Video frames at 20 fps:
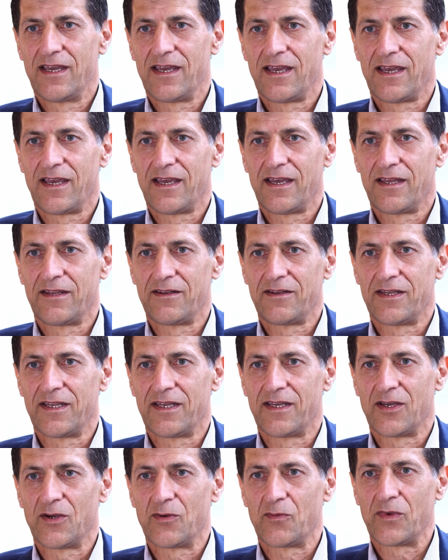And
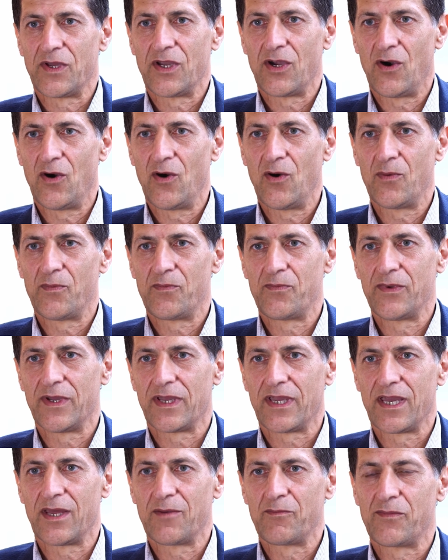uh, we hope we
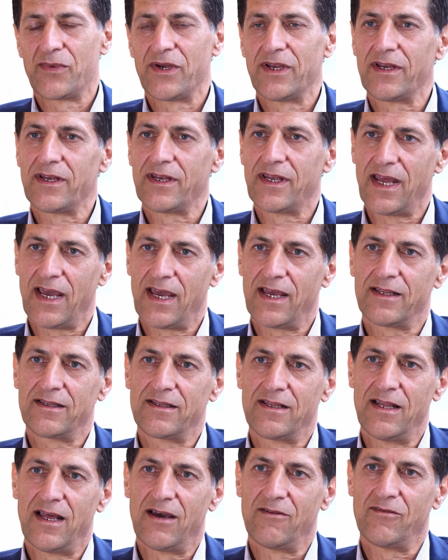can bring
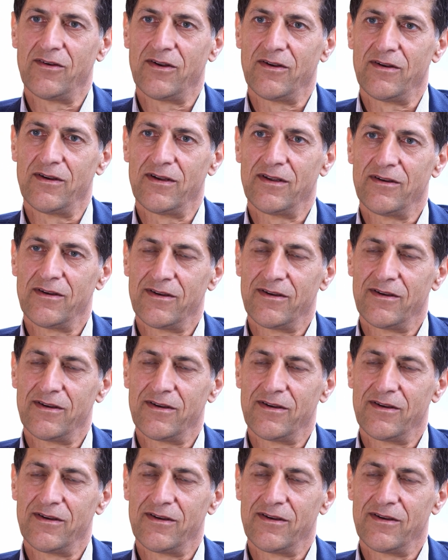that level,